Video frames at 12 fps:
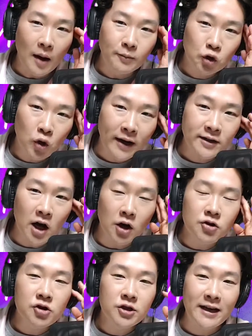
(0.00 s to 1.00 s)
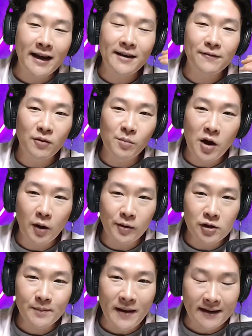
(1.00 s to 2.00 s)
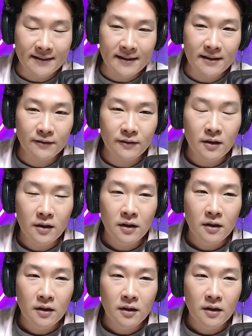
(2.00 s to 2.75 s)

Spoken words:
I'm trying to understand it from their perspective,